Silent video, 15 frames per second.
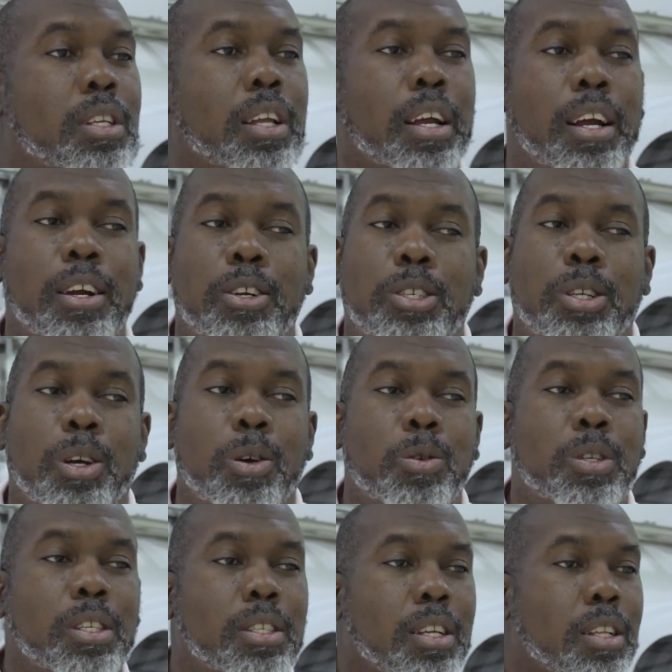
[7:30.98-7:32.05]
to the air
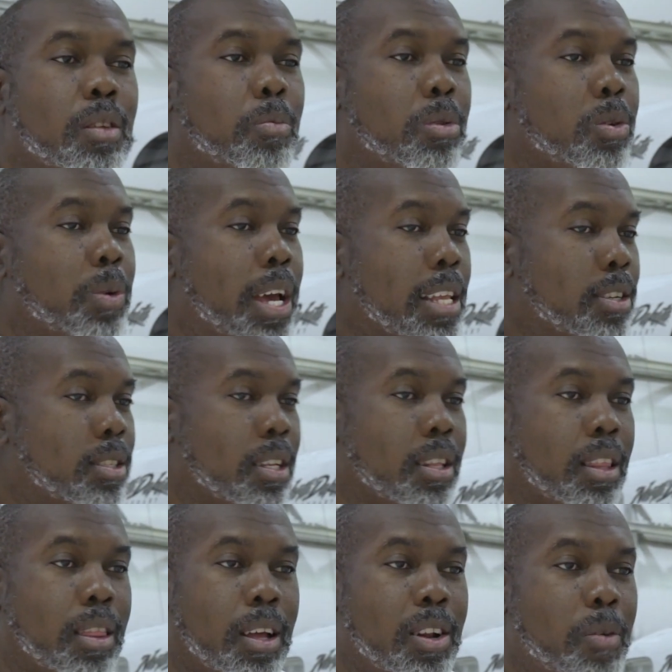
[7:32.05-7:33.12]
shows and seen the Blue Angels and
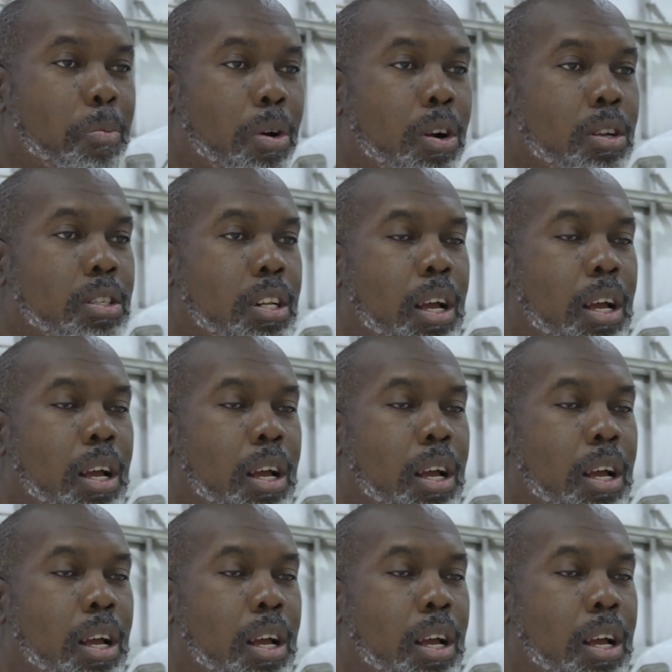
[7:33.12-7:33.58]
the Thunderbirds,